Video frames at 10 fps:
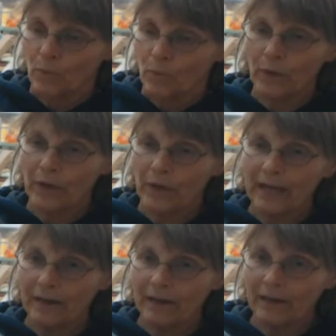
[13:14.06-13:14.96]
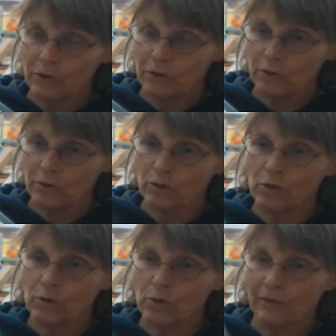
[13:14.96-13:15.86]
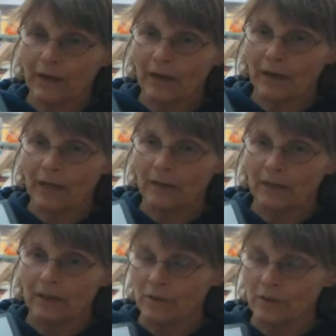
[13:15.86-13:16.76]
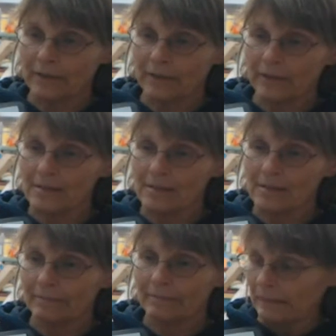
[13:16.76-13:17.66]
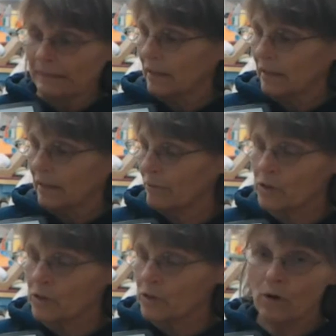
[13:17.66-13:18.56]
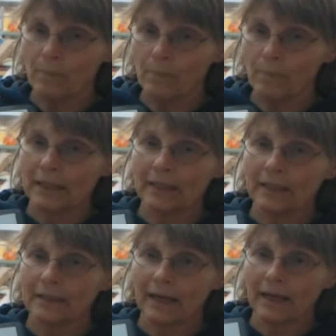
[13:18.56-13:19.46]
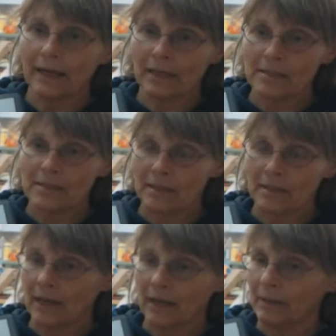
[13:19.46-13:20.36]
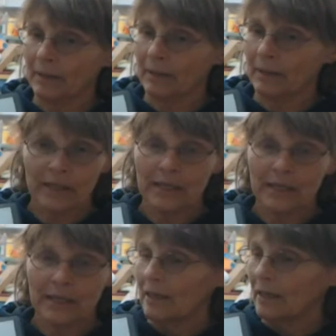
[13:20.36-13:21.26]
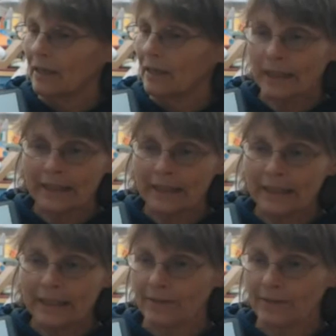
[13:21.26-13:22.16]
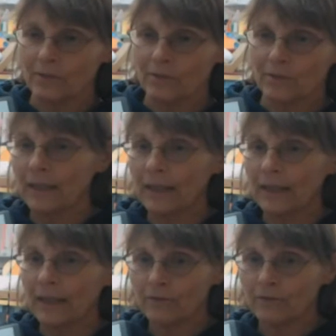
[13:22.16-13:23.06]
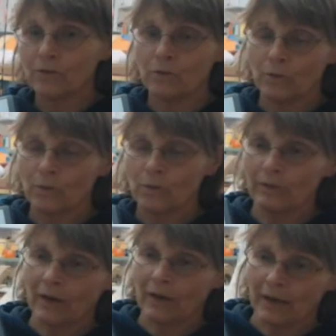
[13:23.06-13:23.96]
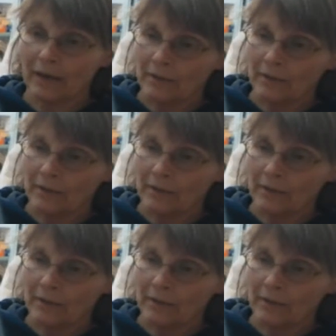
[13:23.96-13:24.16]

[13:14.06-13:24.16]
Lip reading: We have to do $25 on these. I was so hoping to get it down less than that, but we can't. We have to do 25.